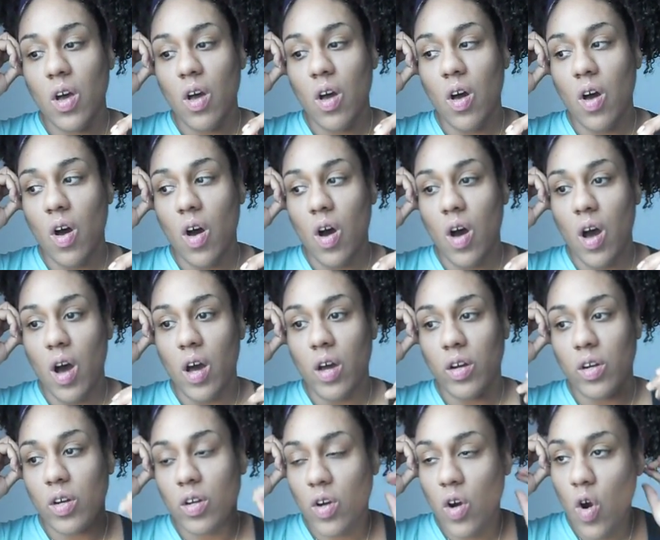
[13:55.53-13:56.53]

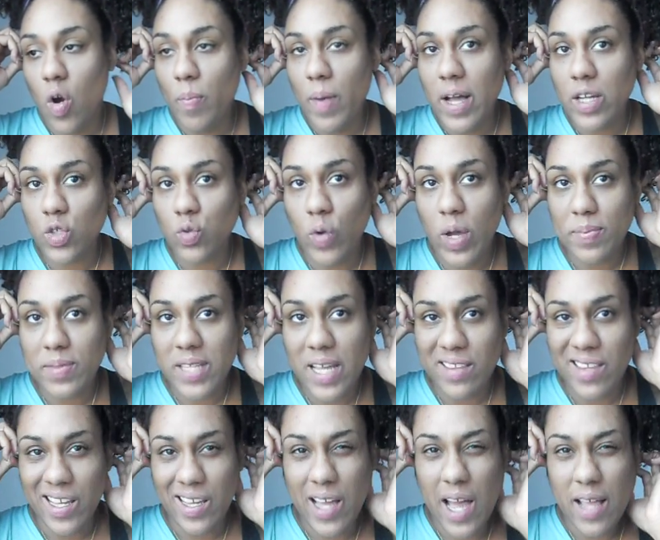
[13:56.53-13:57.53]
curlBox
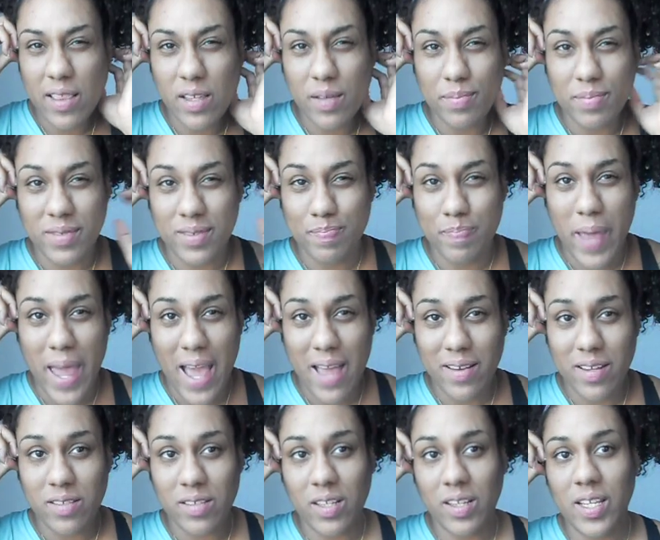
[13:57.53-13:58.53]
website that got them
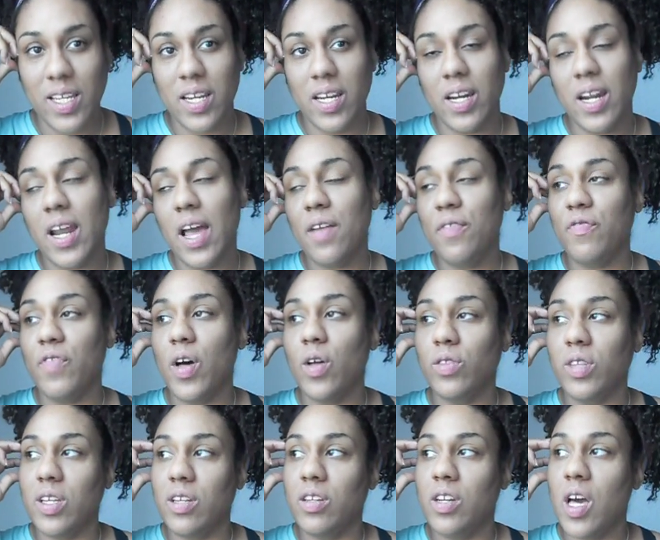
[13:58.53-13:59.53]
banned and deleted, and I
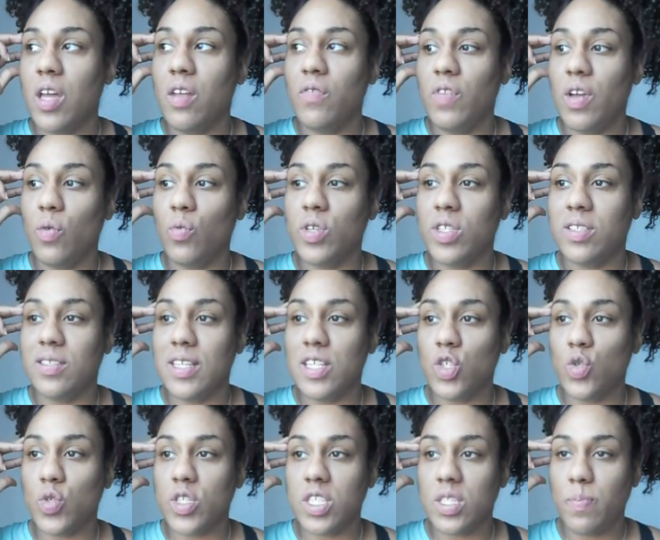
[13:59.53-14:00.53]
felt that none of it was
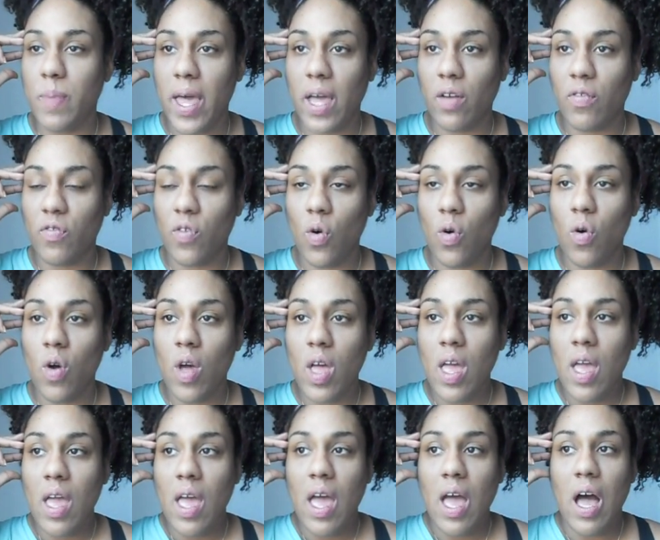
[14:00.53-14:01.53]
disrespectful
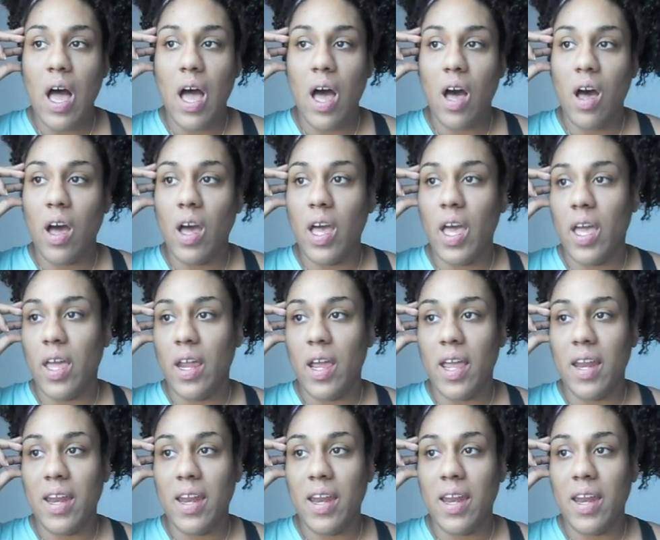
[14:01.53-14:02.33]
and